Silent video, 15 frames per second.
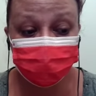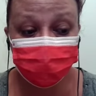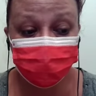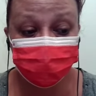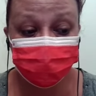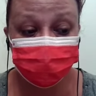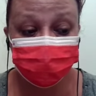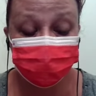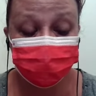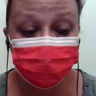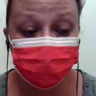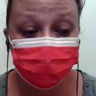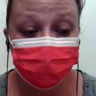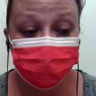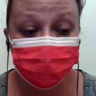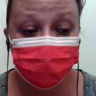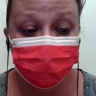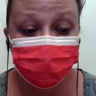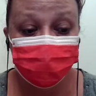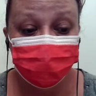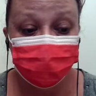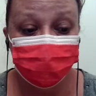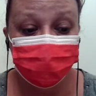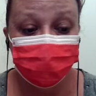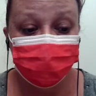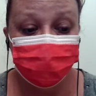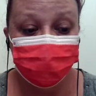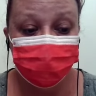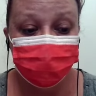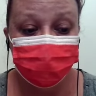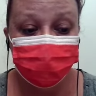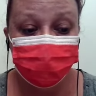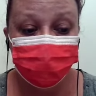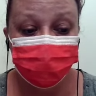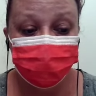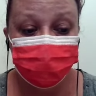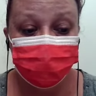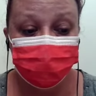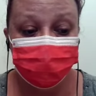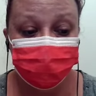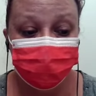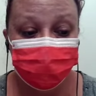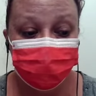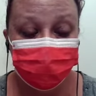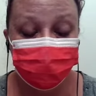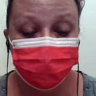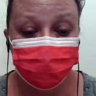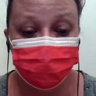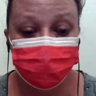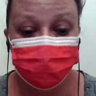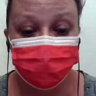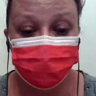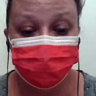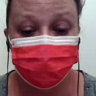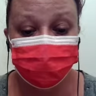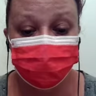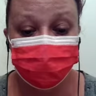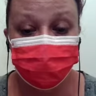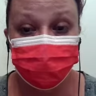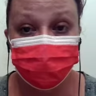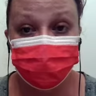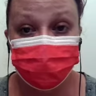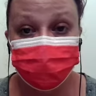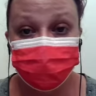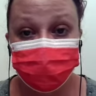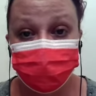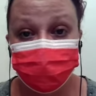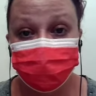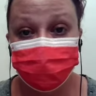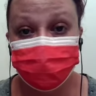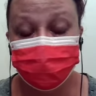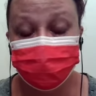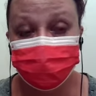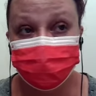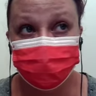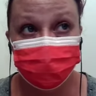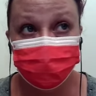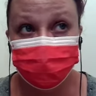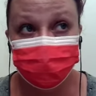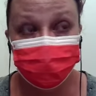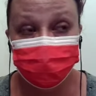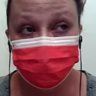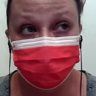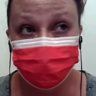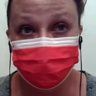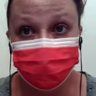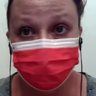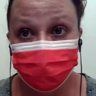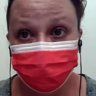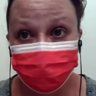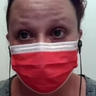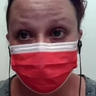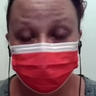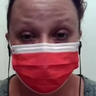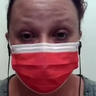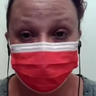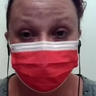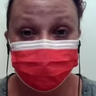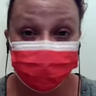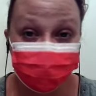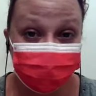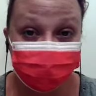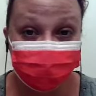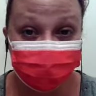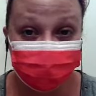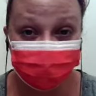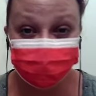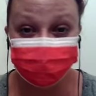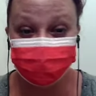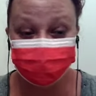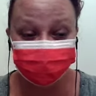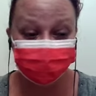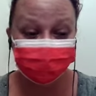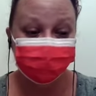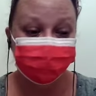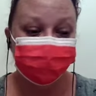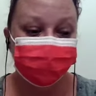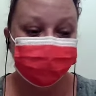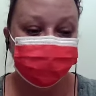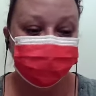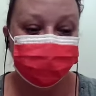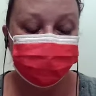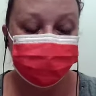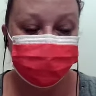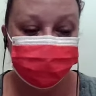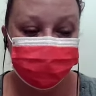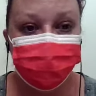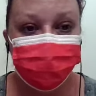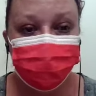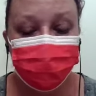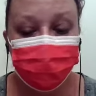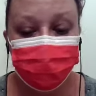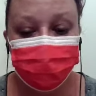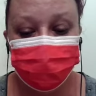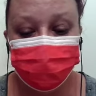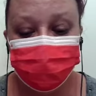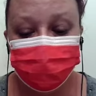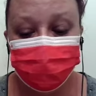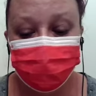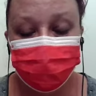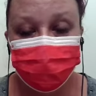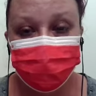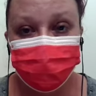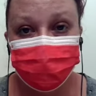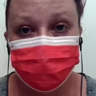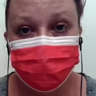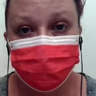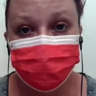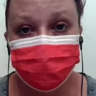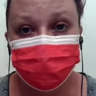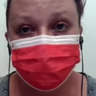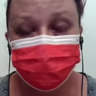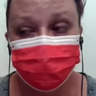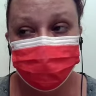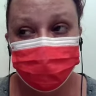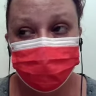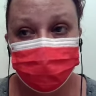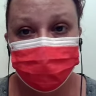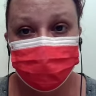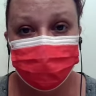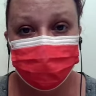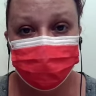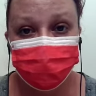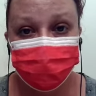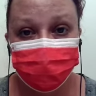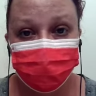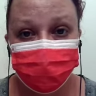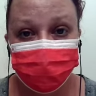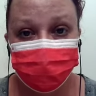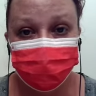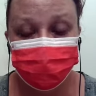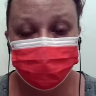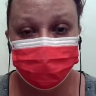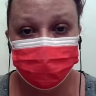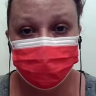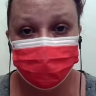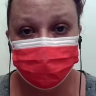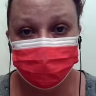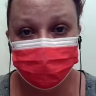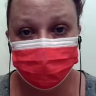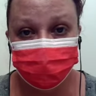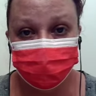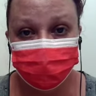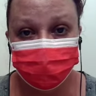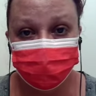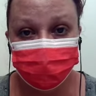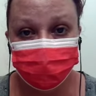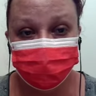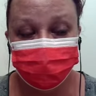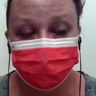You know, and I hope this is soon, because I have a life to live. You know what I mean? So I was sitting in the waiting room for about 45 minutes waiting on my doctor,